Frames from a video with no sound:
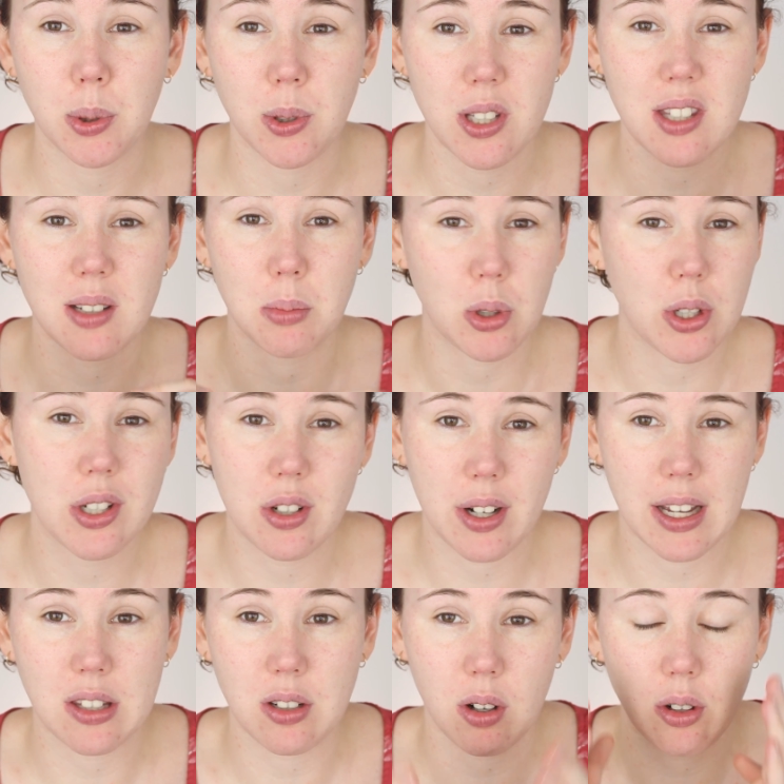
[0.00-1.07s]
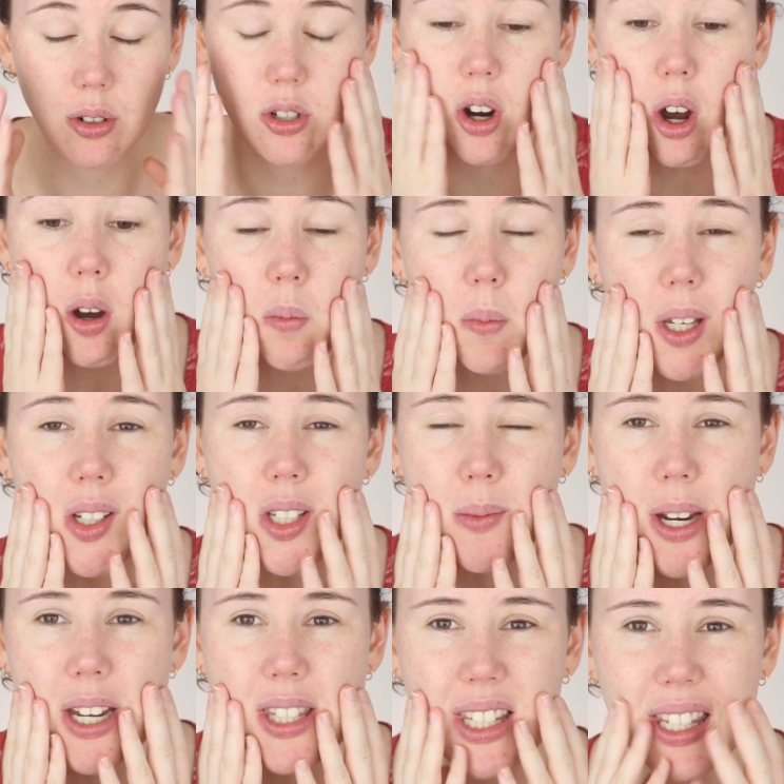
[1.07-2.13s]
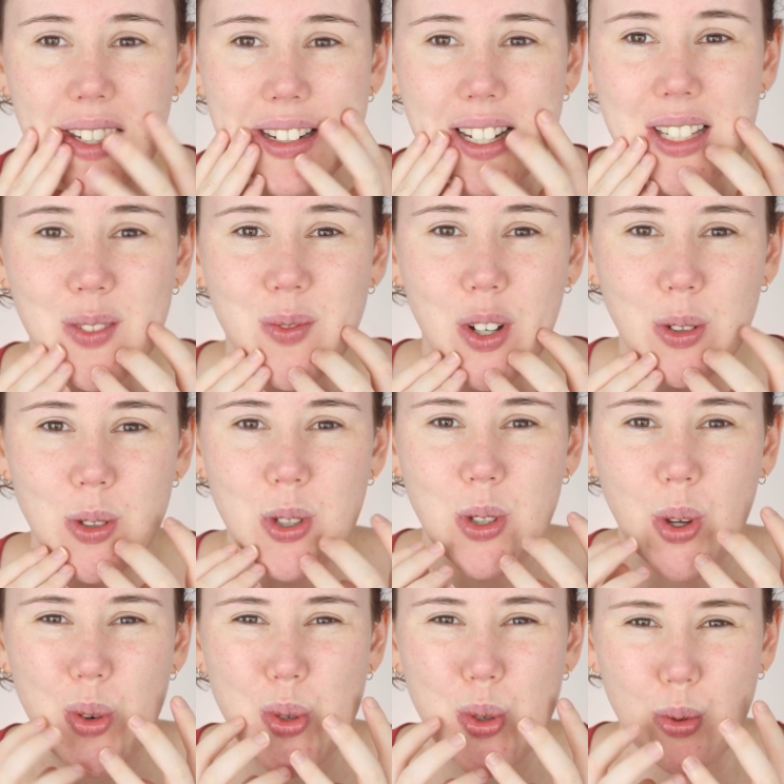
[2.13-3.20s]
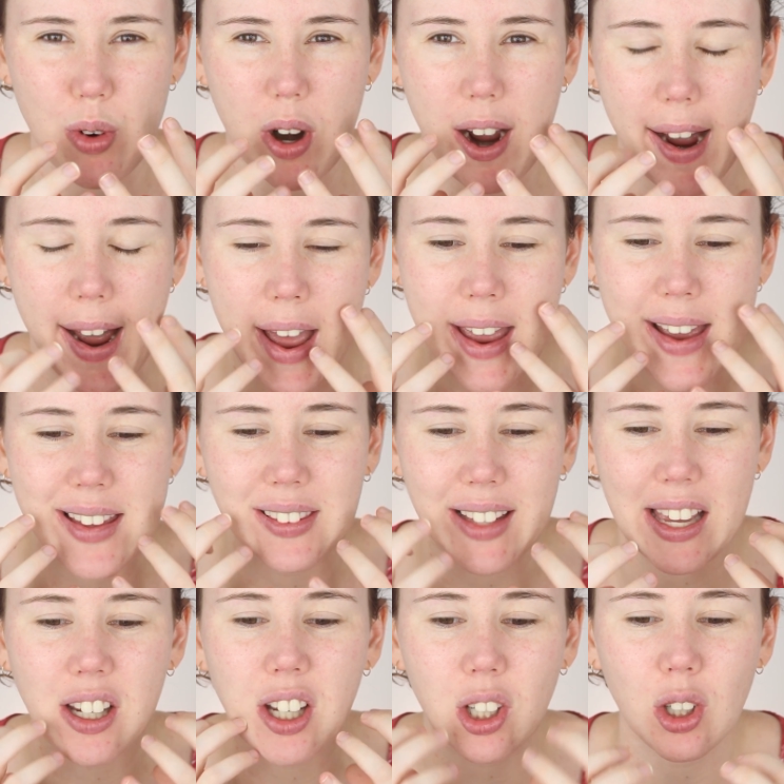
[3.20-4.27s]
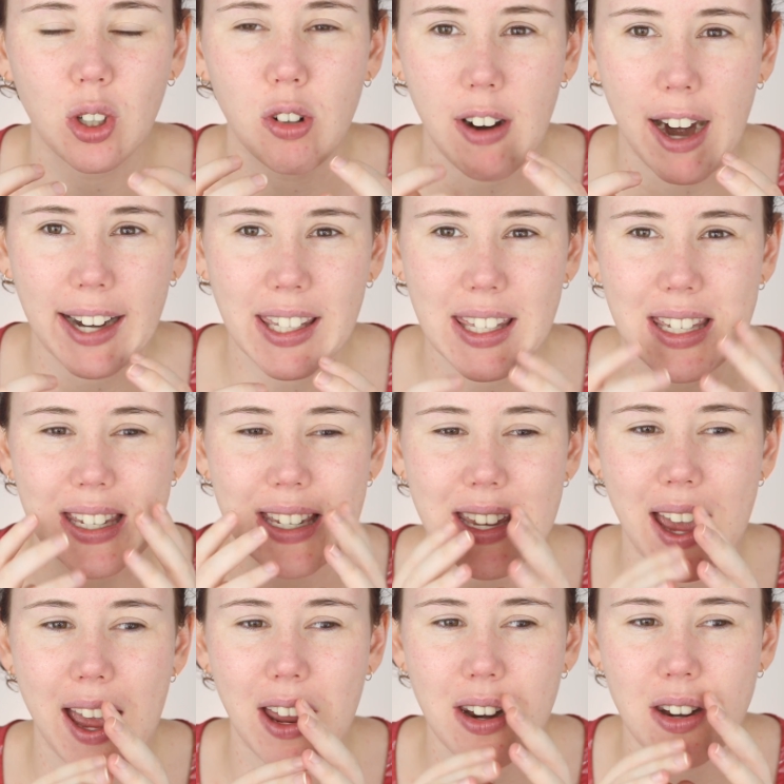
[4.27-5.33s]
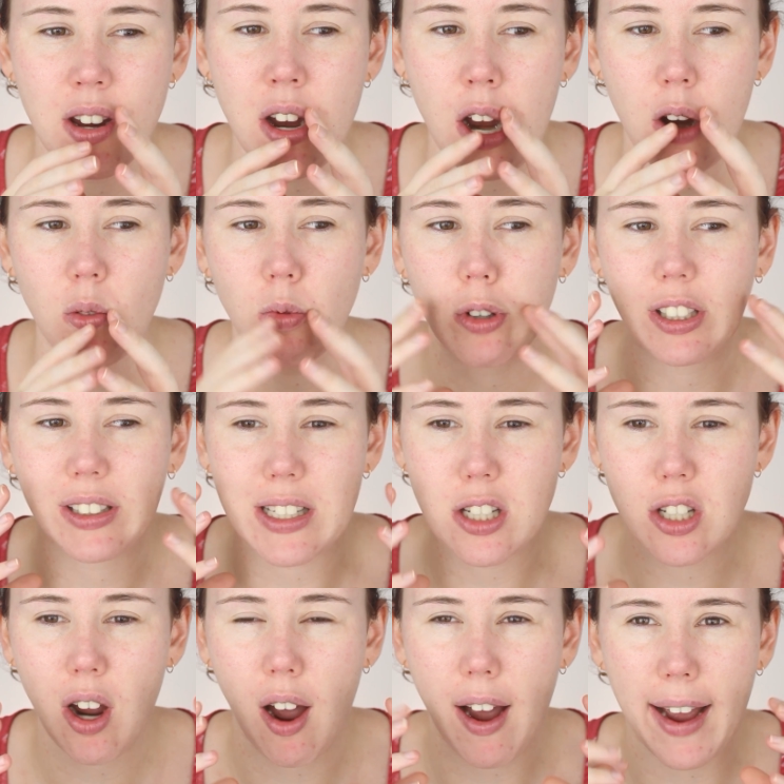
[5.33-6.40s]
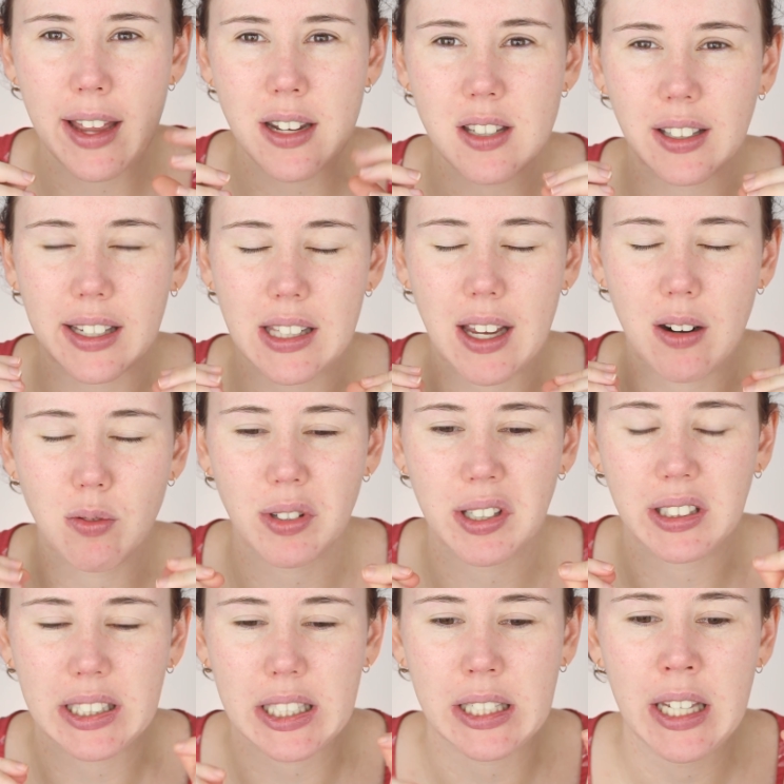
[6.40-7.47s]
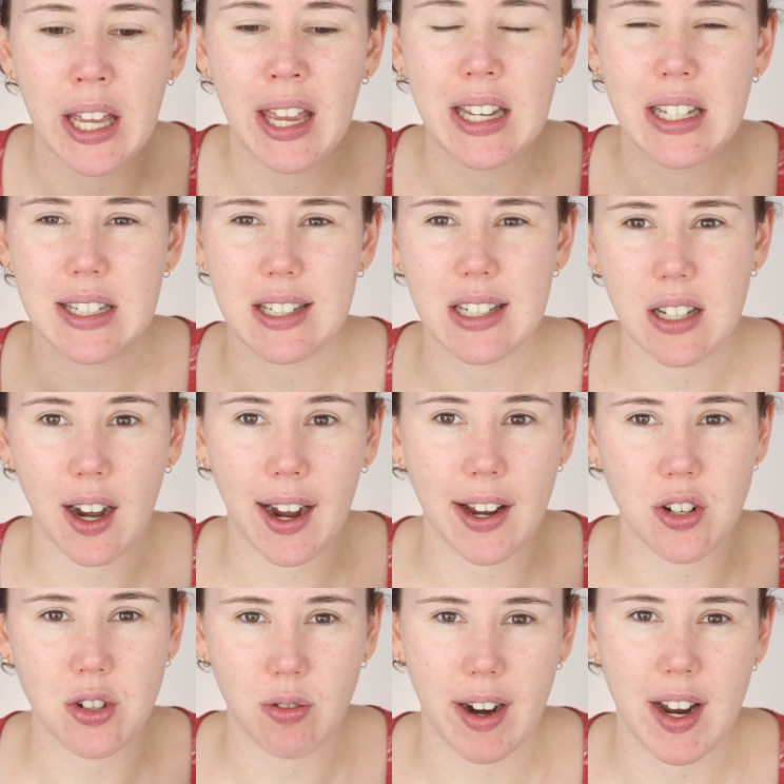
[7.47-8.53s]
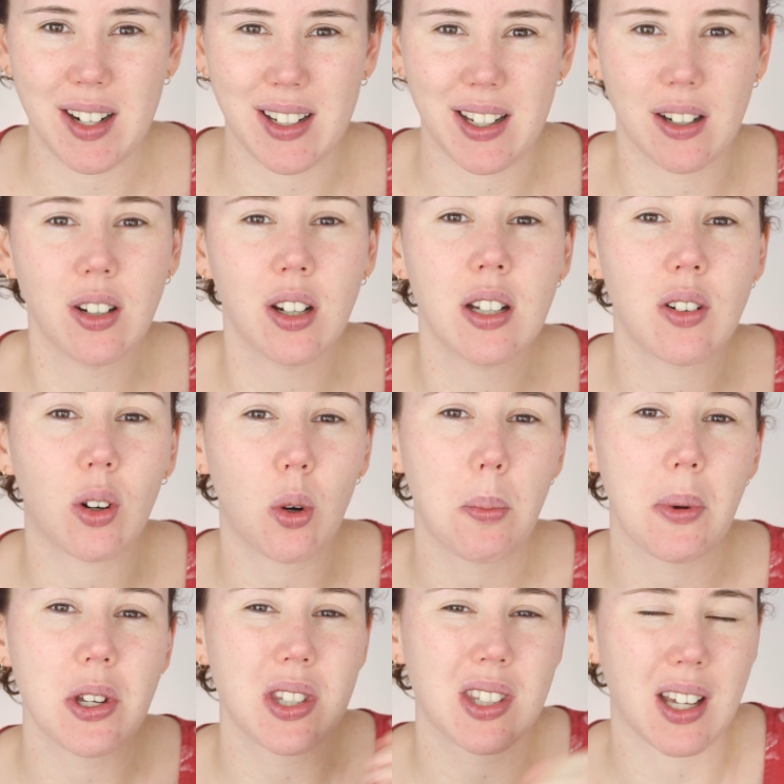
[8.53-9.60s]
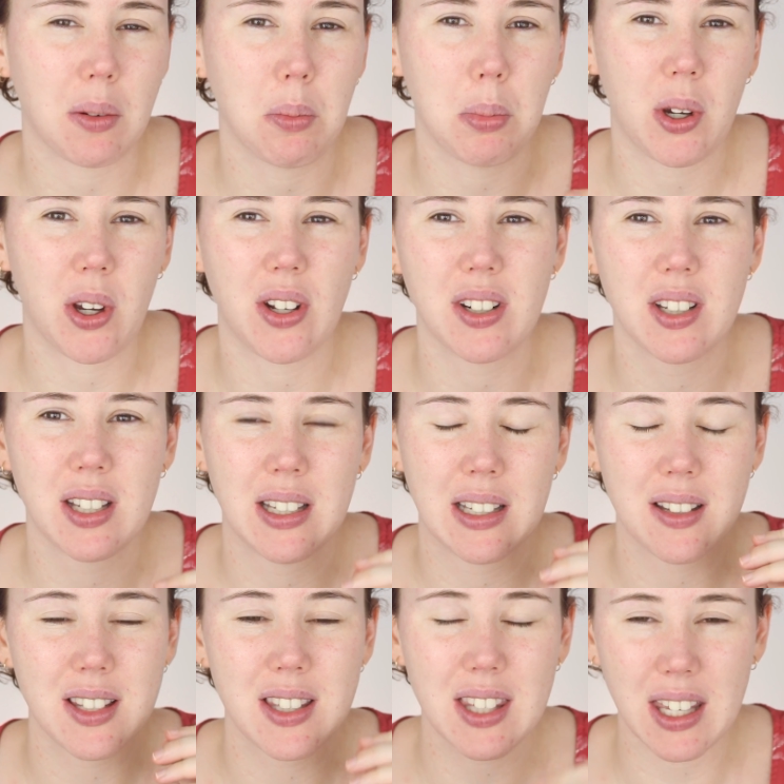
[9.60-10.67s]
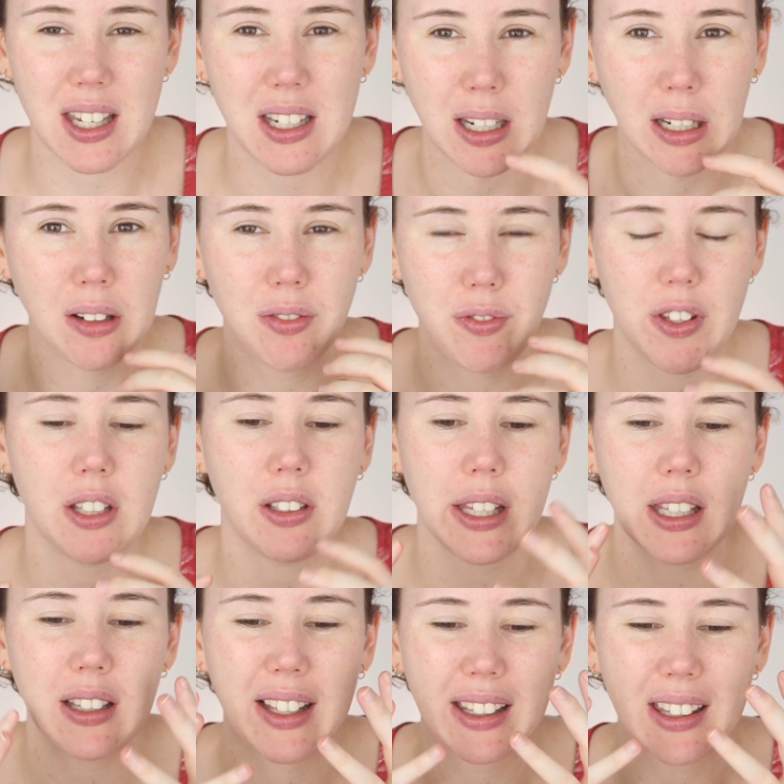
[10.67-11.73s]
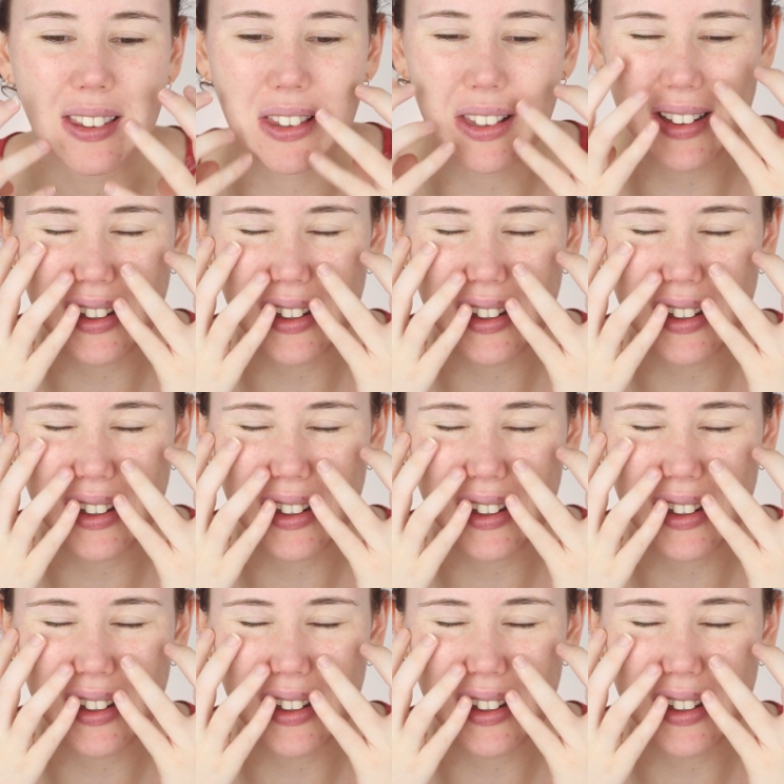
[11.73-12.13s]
put some moisturizer on top because my skin has felt so dry and like cracky and really tight, like that really dehydrated, almost sunburnt skin feeling, like